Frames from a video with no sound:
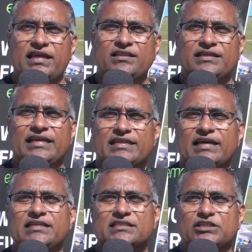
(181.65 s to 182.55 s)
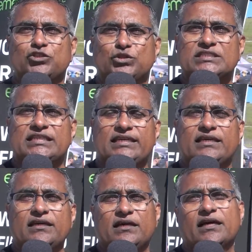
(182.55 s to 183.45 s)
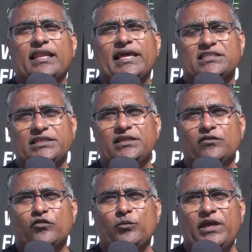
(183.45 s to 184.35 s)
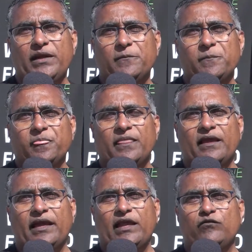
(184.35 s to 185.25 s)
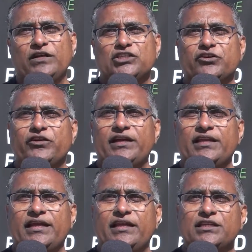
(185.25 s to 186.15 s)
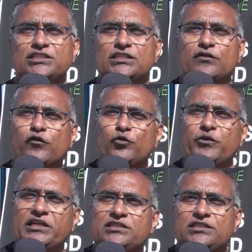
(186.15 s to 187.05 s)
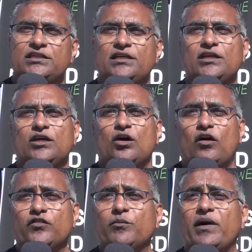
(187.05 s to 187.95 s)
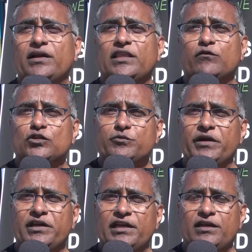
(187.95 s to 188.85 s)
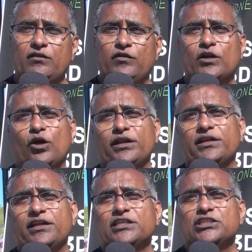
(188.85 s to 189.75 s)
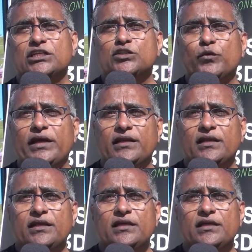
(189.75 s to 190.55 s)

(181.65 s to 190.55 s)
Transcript: and the data is continuously collected from there. And we generate a digital footprint of the part that was printed. We call it a digital twin.